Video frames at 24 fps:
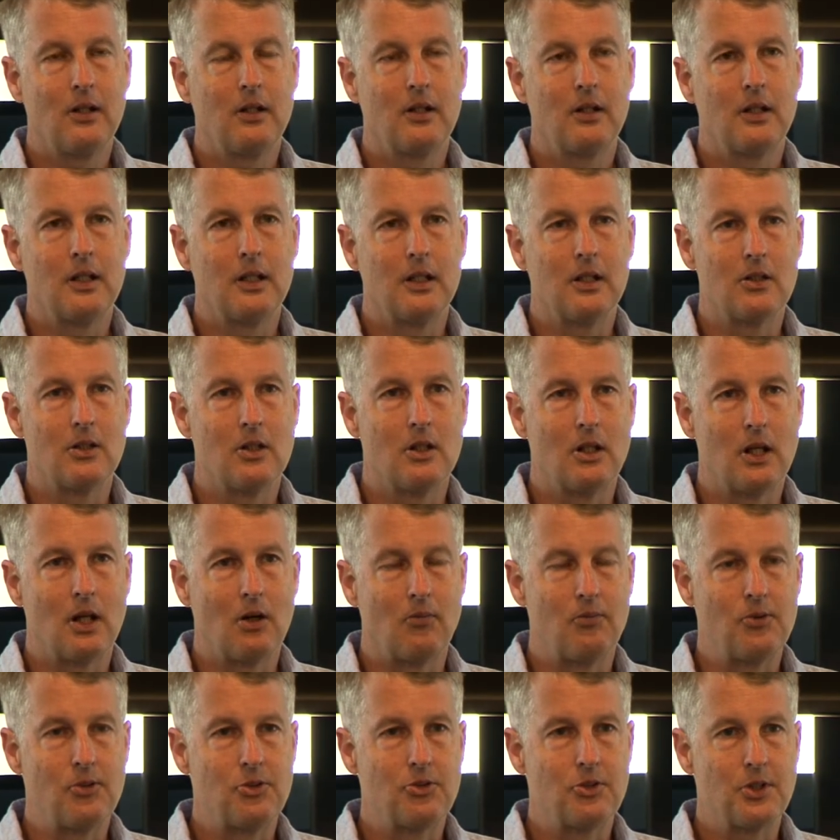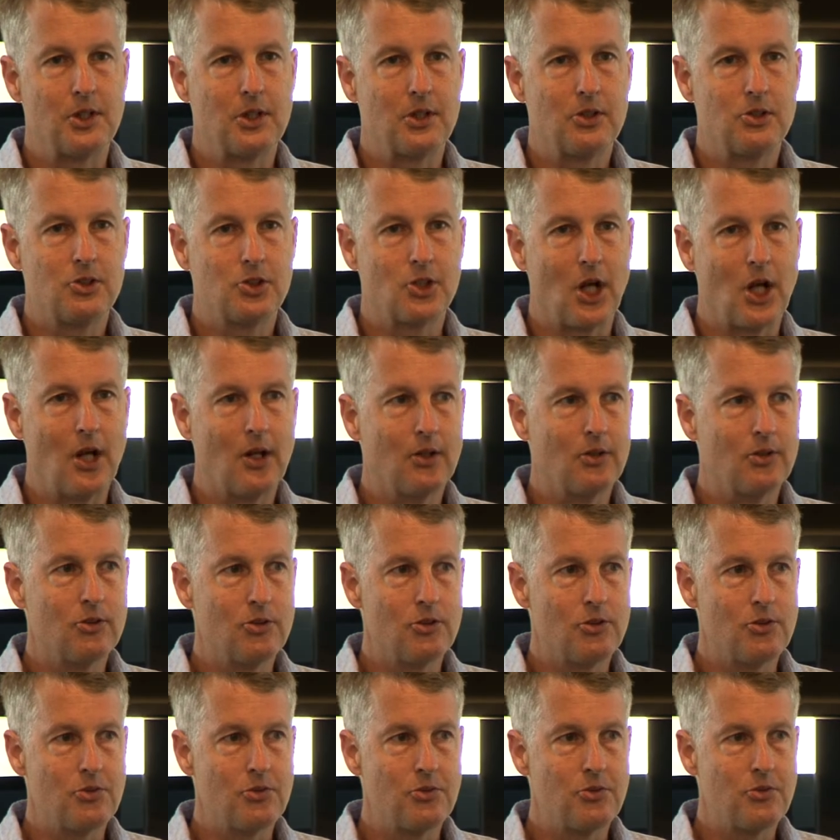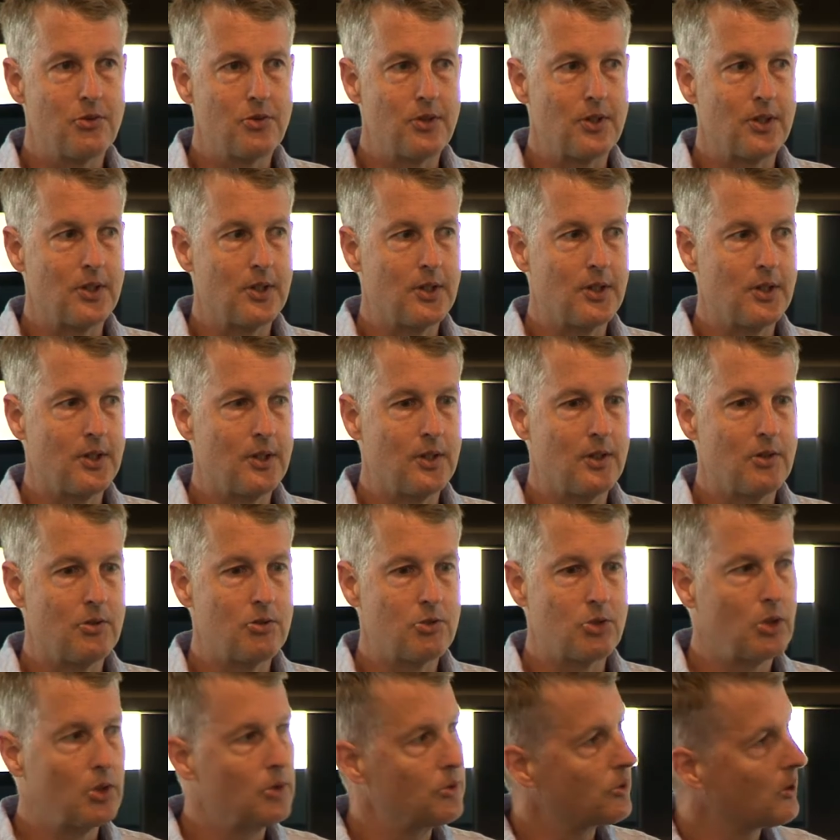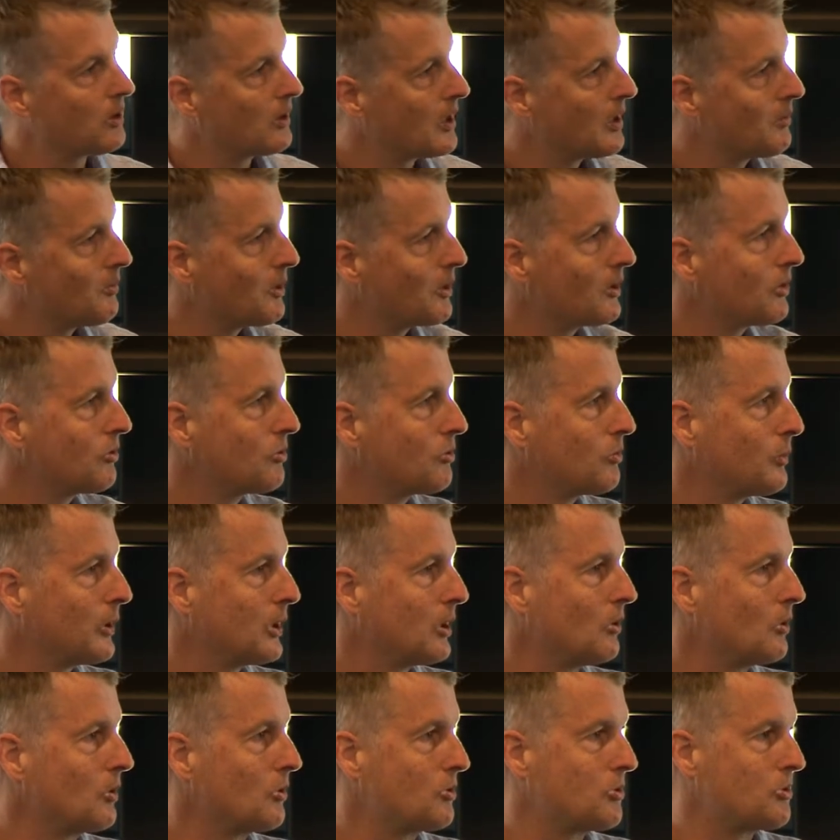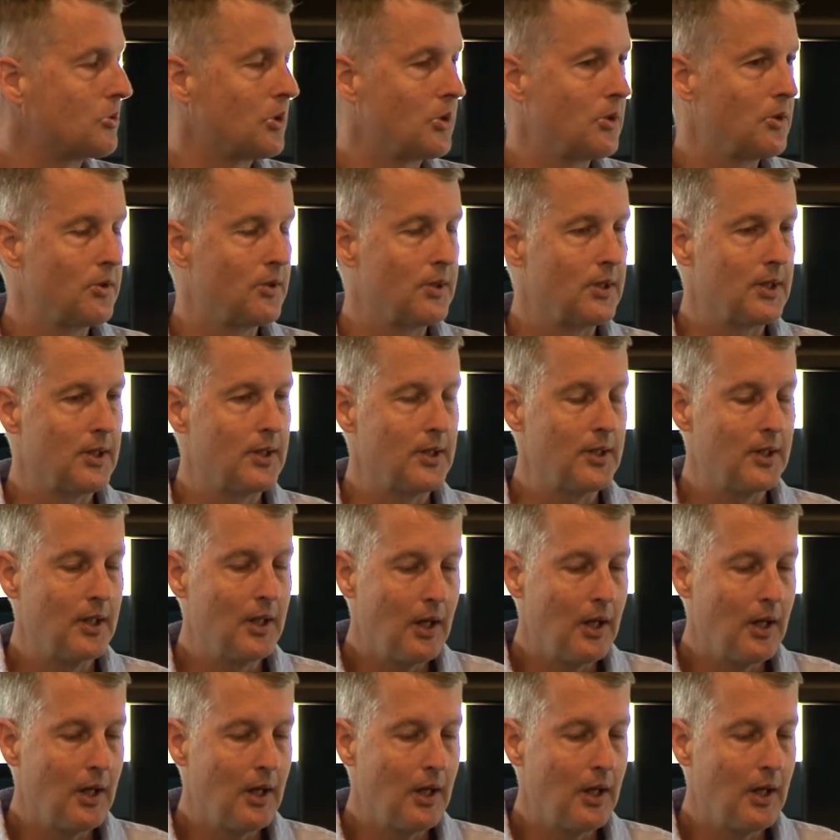it obviously changes the soil dynamics, but also the